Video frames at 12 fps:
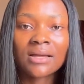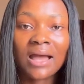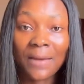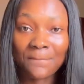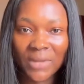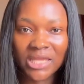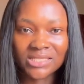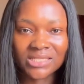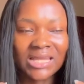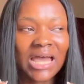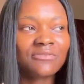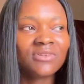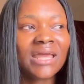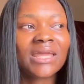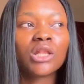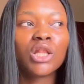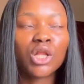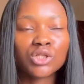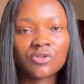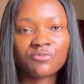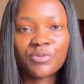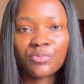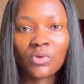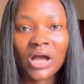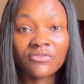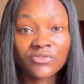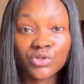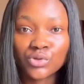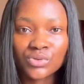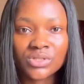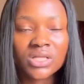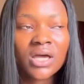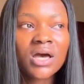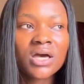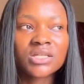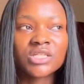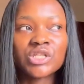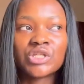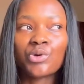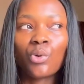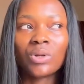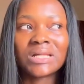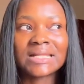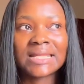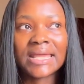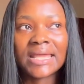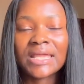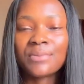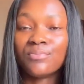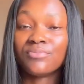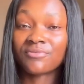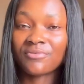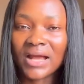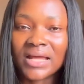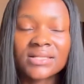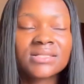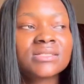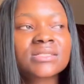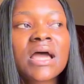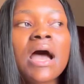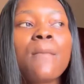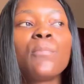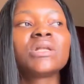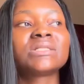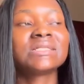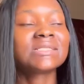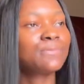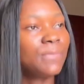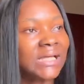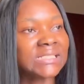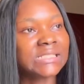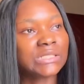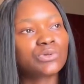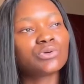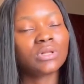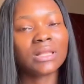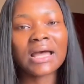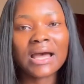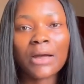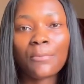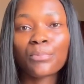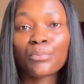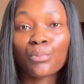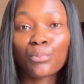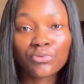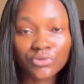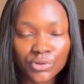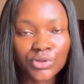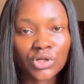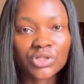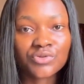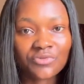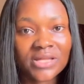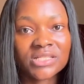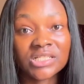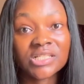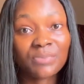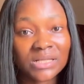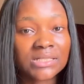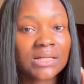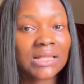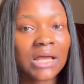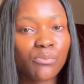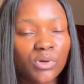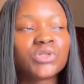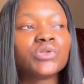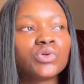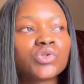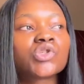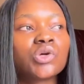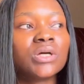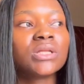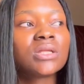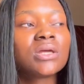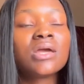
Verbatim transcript: amazing i feel like a lot of people have used the olay brand but this particular product right here this particular body lotion